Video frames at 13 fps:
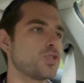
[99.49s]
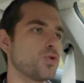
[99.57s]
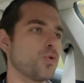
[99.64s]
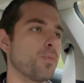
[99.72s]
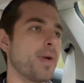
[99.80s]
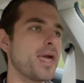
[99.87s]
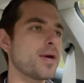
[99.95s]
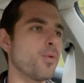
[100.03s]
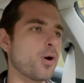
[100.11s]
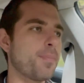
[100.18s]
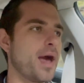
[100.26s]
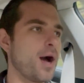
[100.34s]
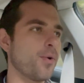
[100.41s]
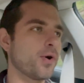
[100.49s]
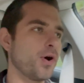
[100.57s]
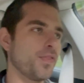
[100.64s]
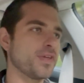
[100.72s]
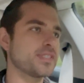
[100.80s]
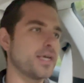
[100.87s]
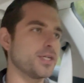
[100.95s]
to make more power on
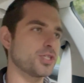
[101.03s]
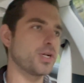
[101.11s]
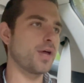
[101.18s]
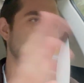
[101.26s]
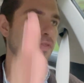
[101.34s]
this engine other